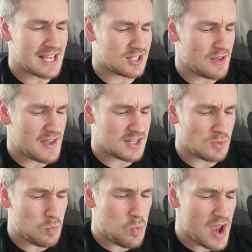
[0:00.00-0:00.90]
It's like
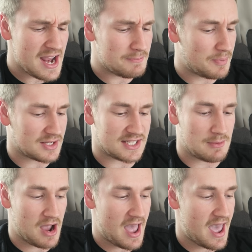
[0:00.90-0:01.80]
there's a weird
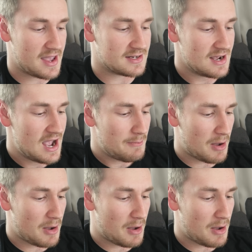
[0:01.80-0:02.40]
buzzing in my head,